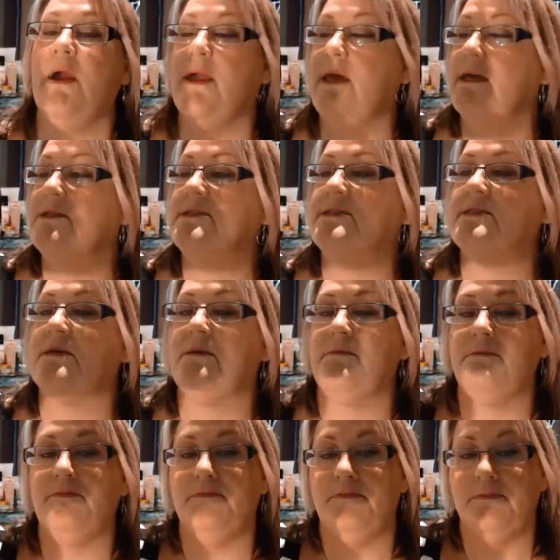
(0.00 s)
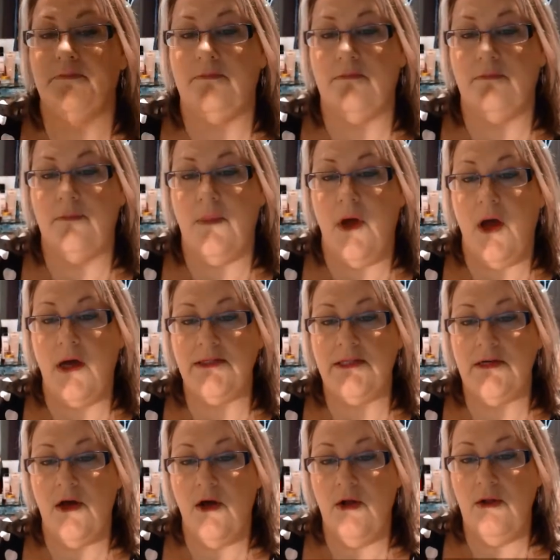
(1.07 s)
I get some
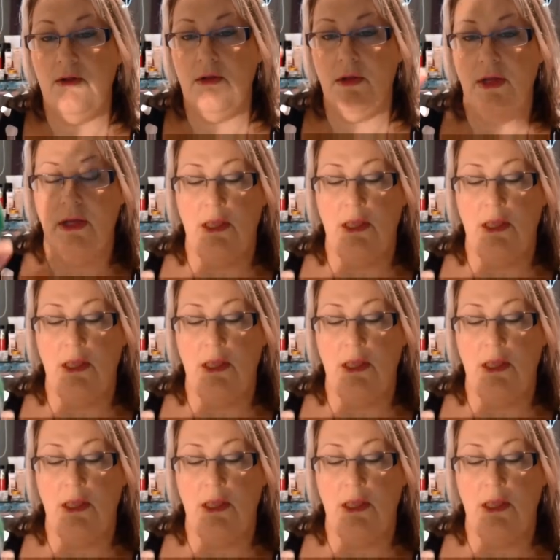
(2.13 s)
isocol,